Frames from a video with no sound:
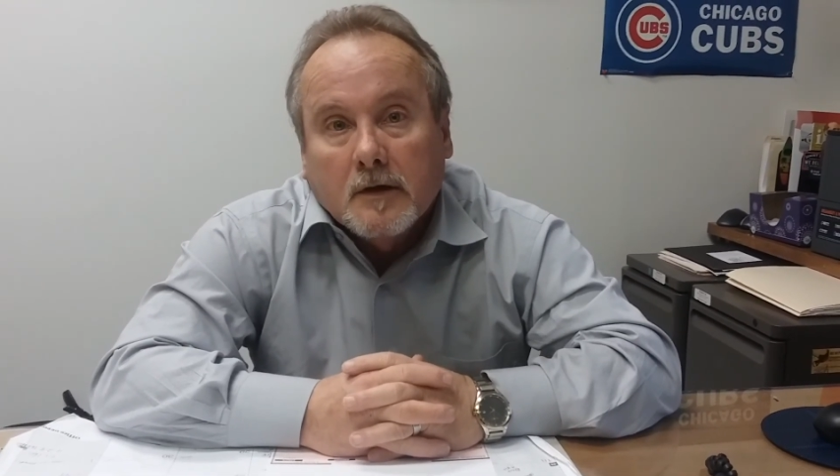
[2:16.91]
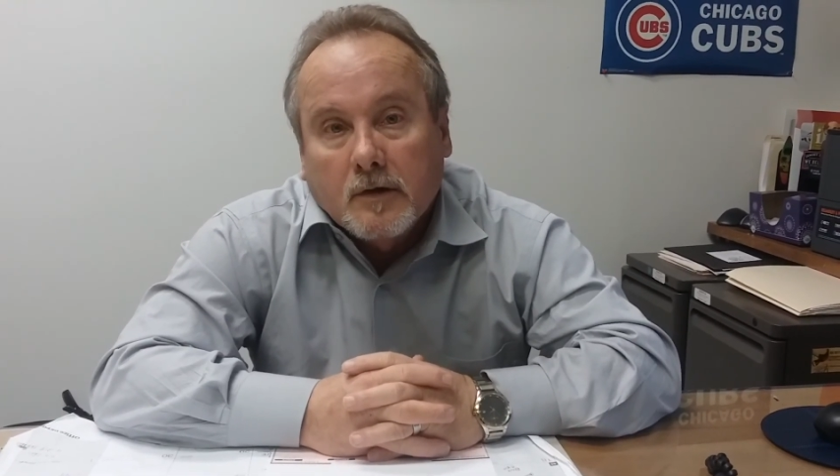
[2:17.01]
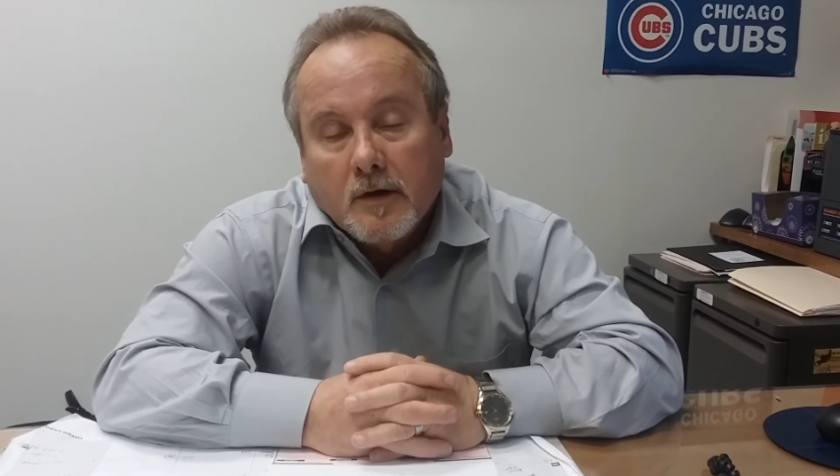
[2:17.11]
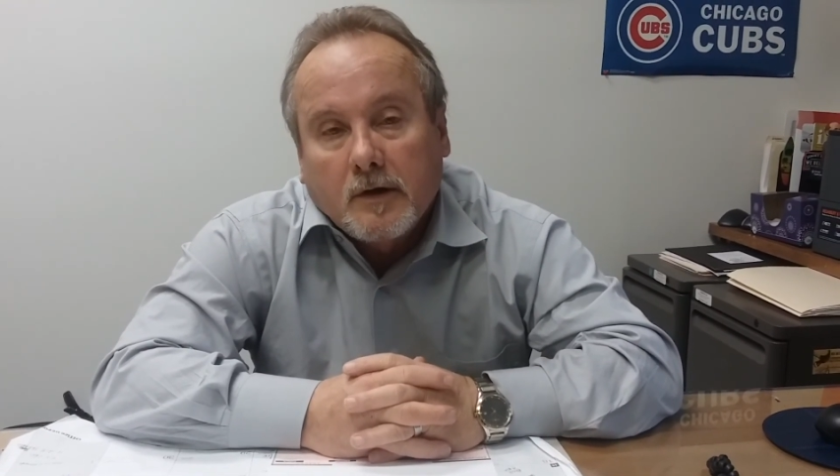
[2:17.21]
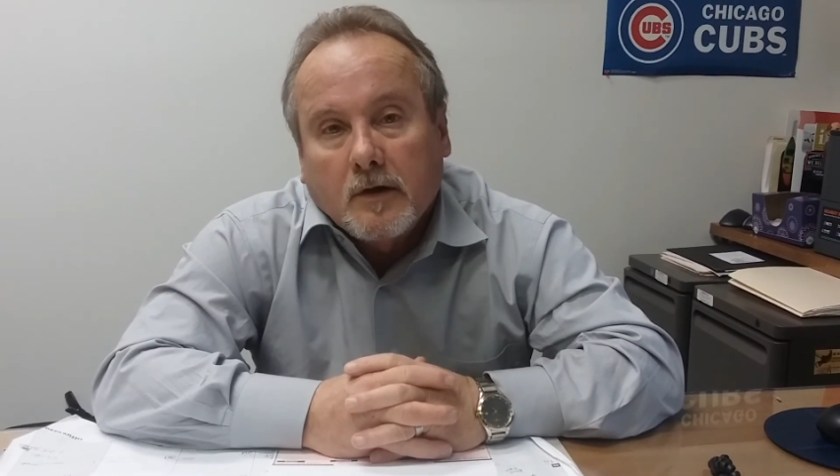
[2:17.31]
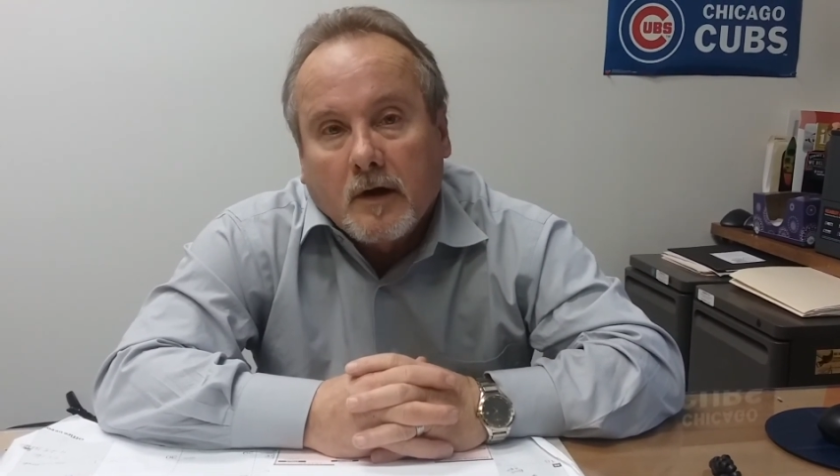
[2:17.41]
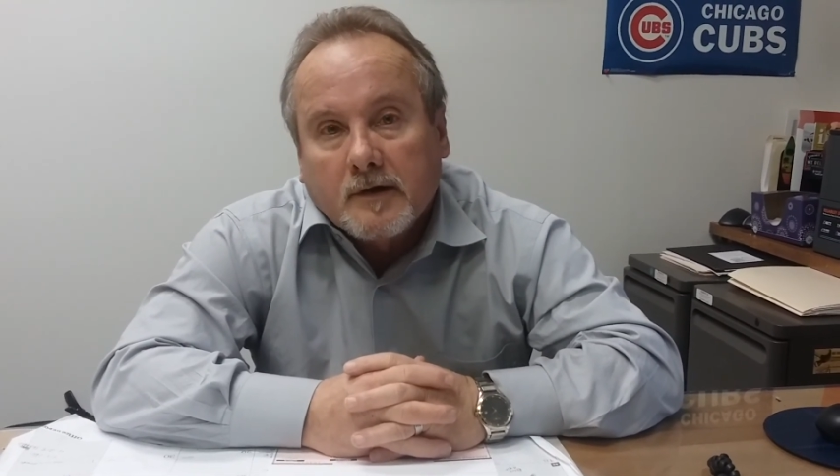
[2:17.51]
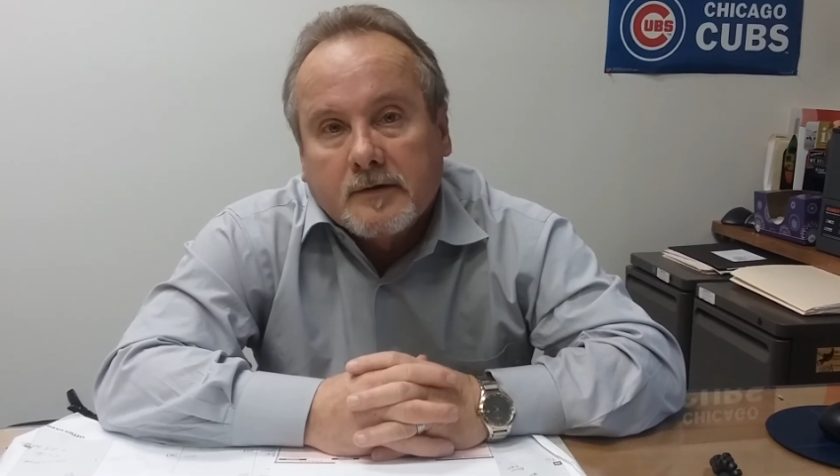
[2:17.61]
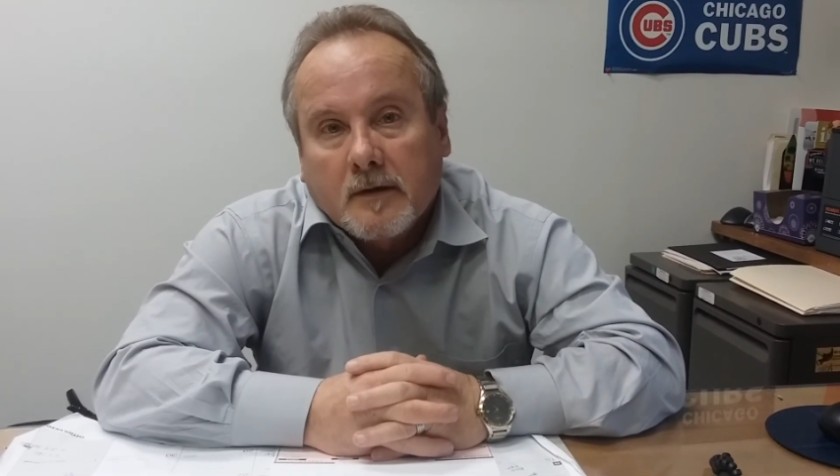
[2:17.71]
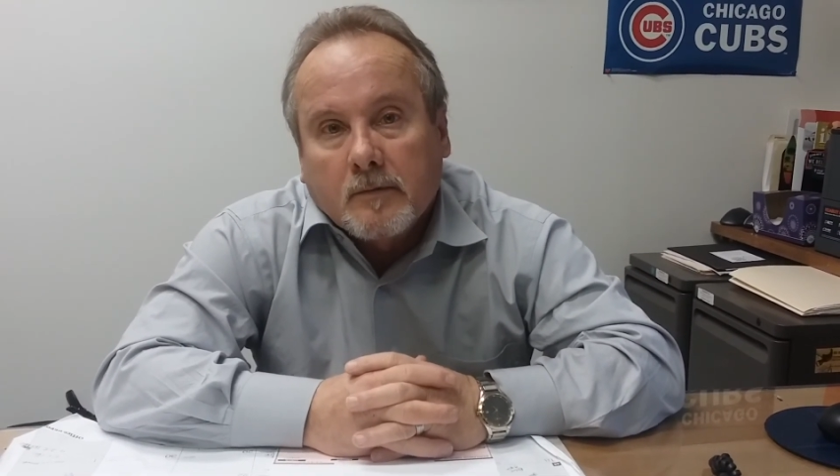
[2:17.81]
good
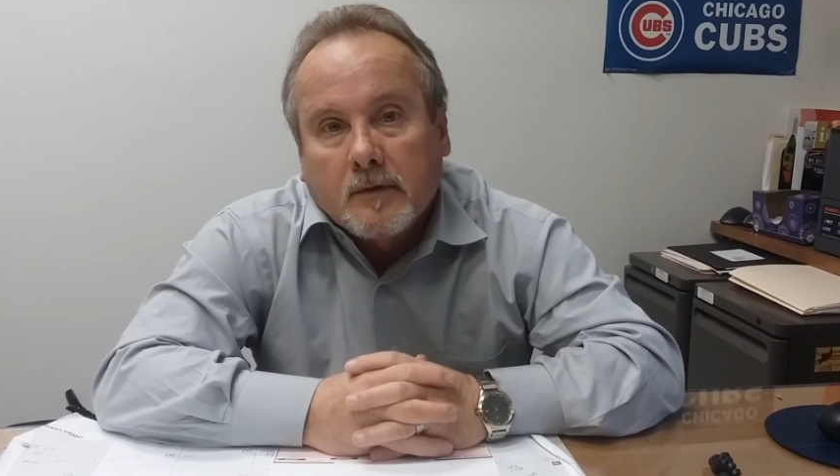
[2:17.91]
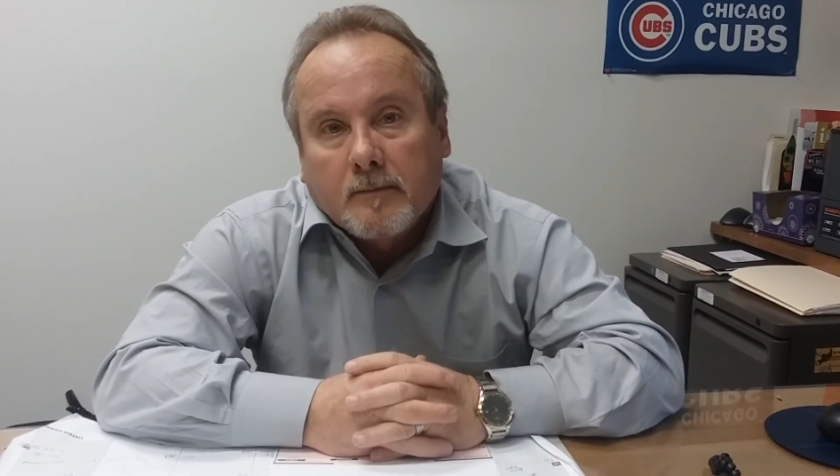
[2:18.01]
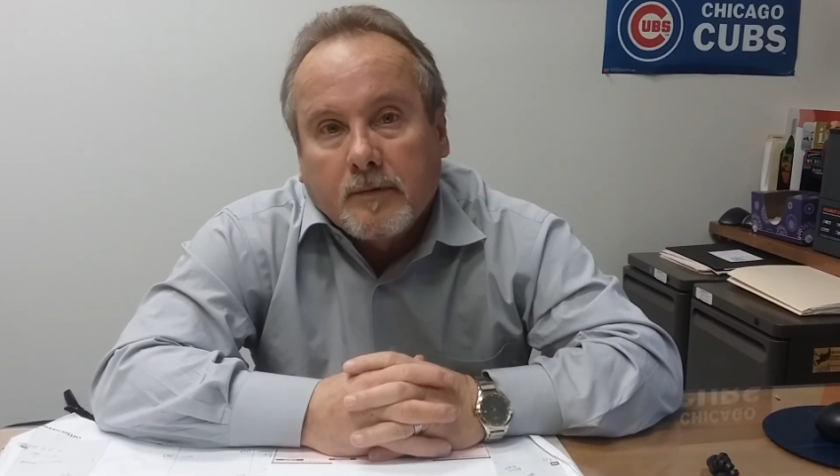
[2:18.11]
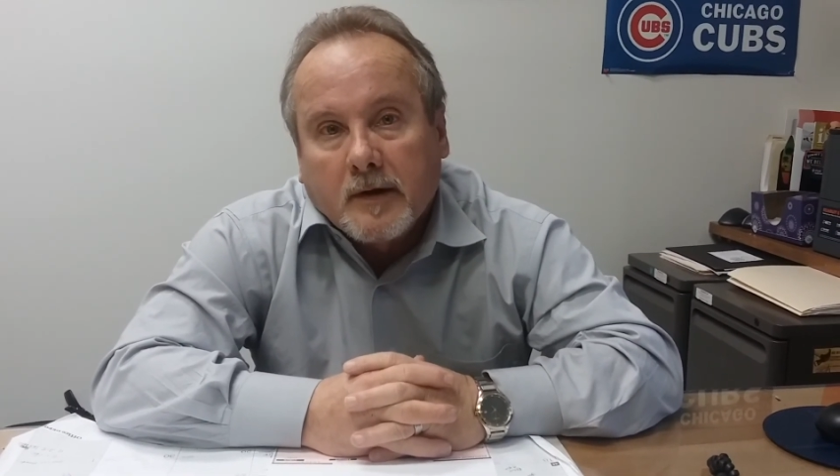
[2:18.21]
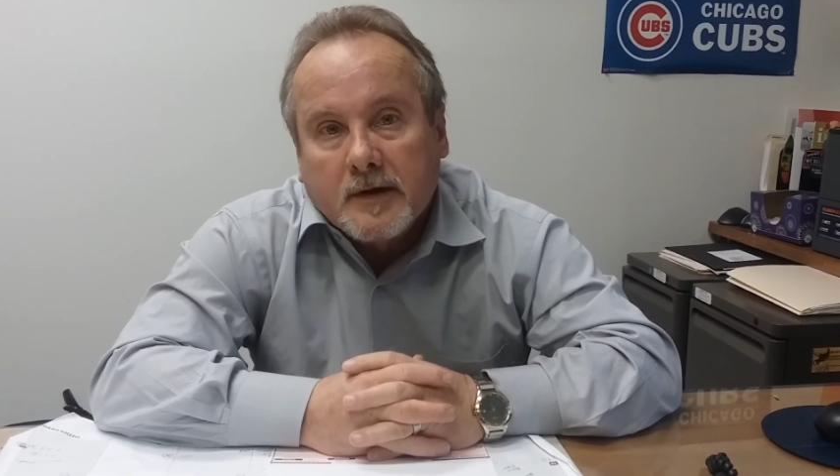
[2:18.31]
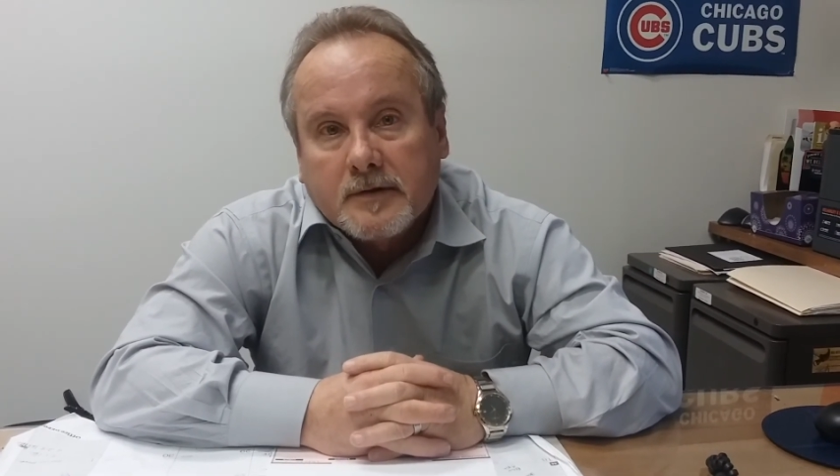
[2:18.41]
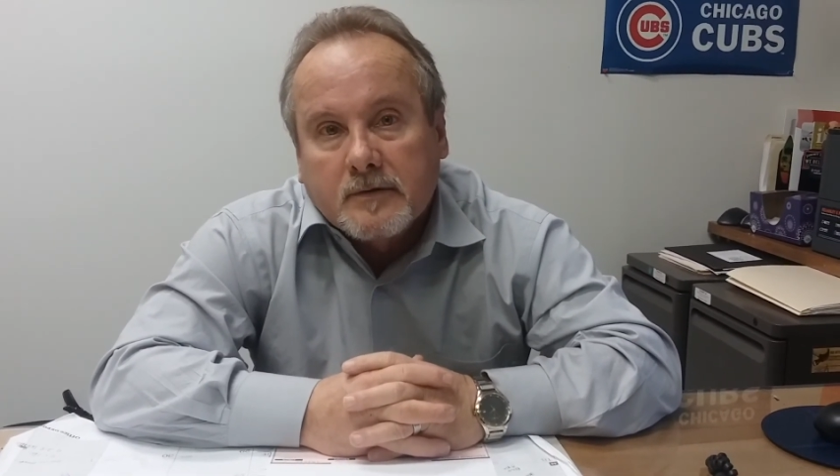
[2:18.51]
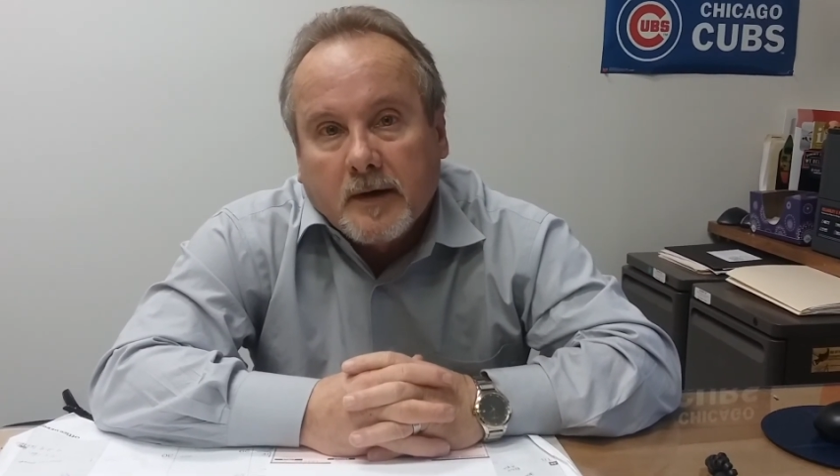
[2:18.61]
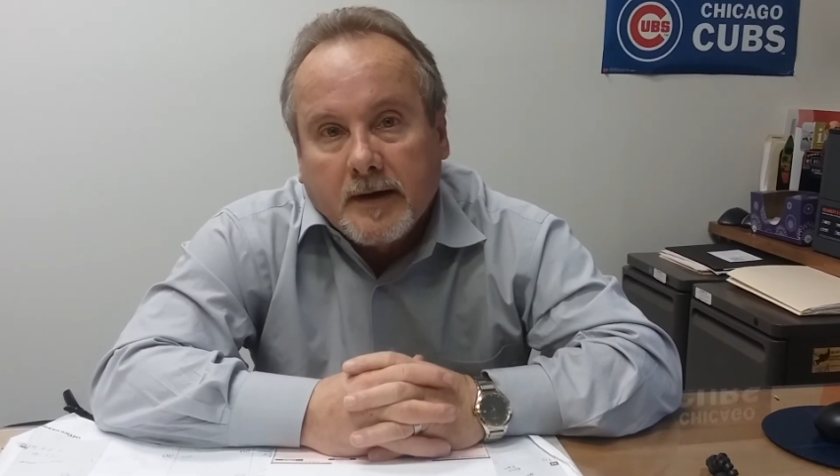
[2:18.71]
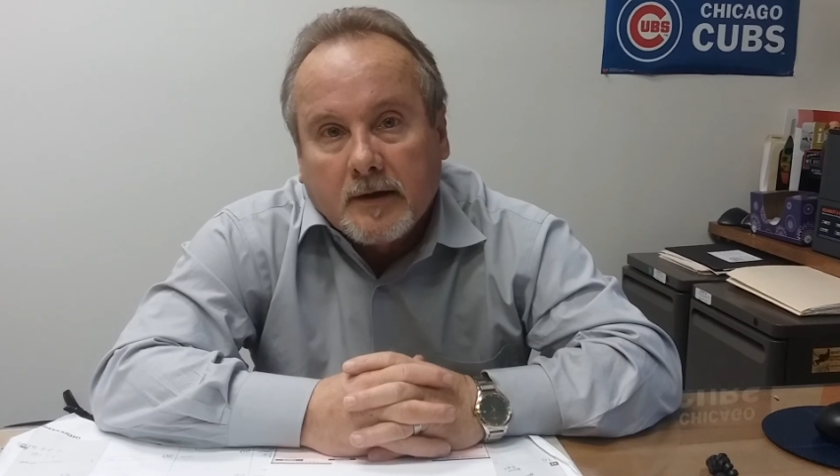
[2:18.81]
laws that were in place,
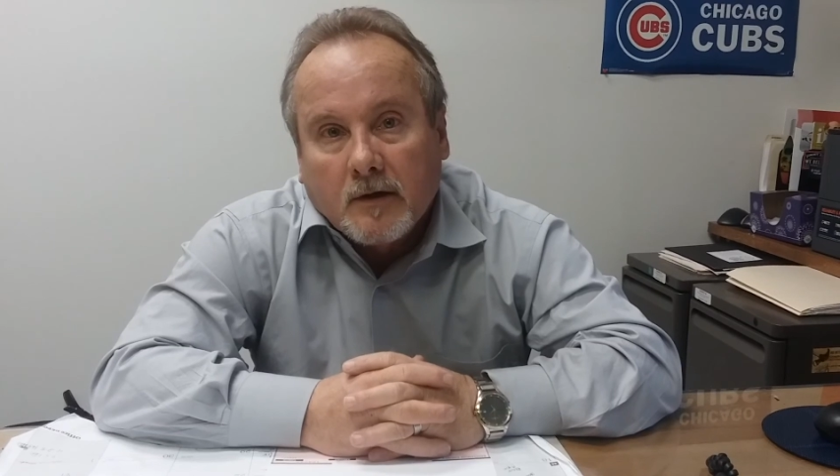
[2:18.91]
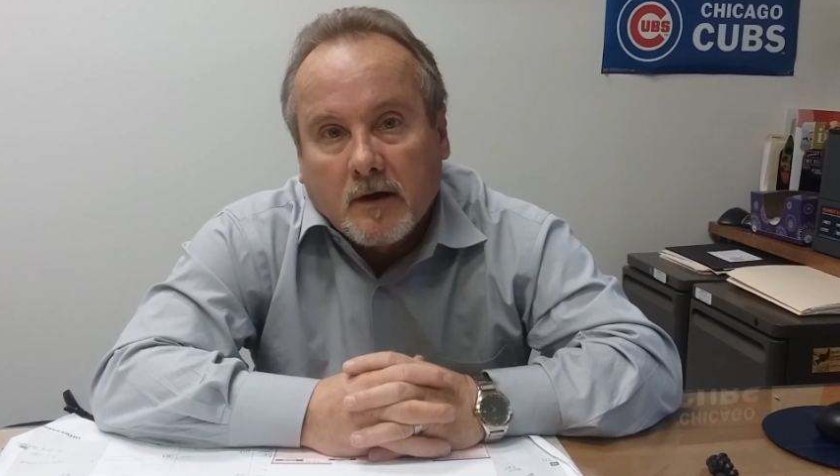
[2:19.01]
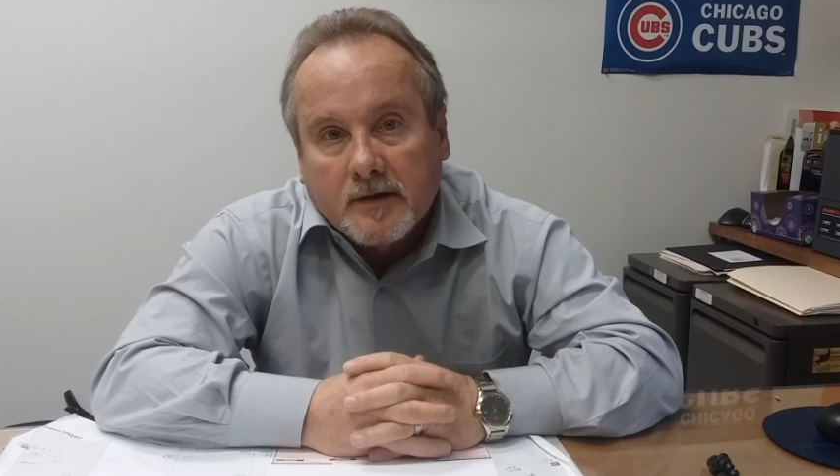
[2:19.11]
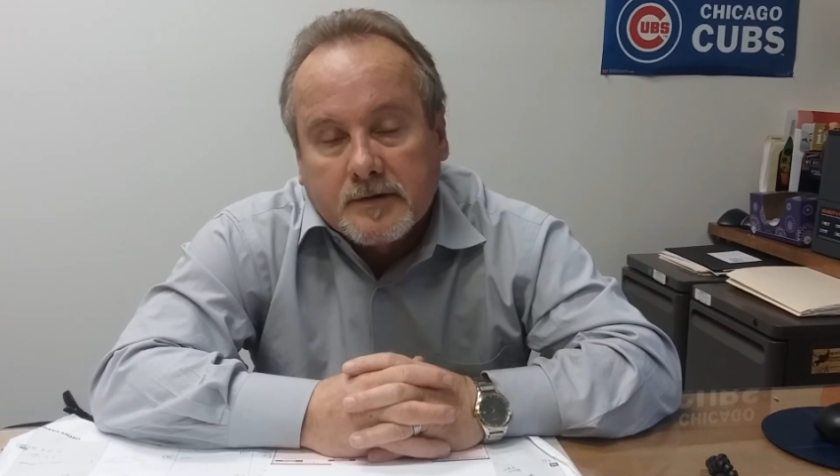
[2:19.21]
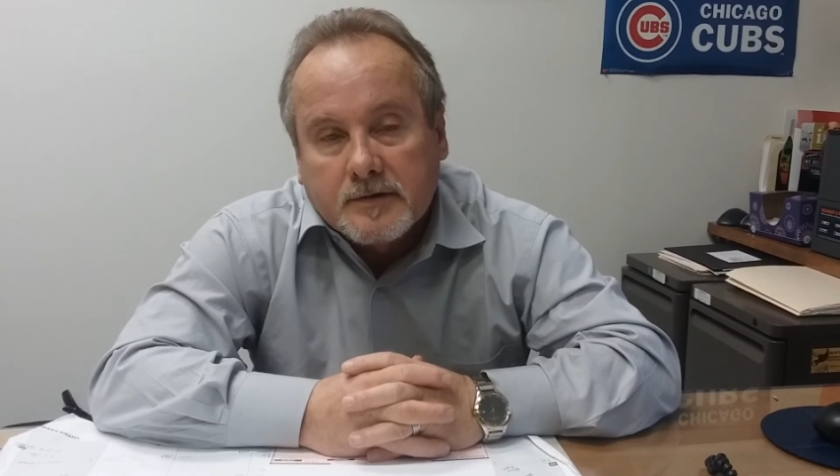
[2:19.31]
training laws,